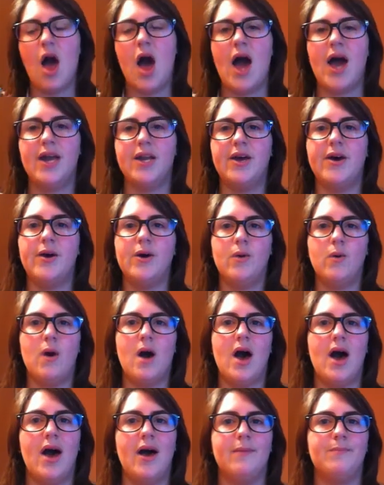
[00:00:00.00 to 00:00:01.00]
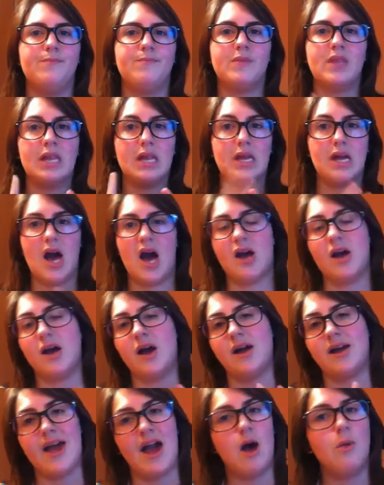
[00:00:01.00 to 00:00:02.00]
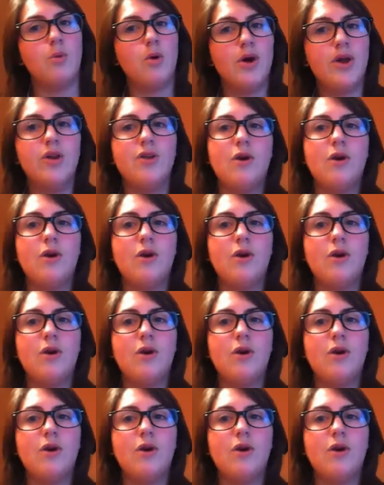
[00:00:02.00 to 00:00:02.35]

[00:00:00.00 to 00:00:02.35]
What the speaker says: I know Gaga Cowboy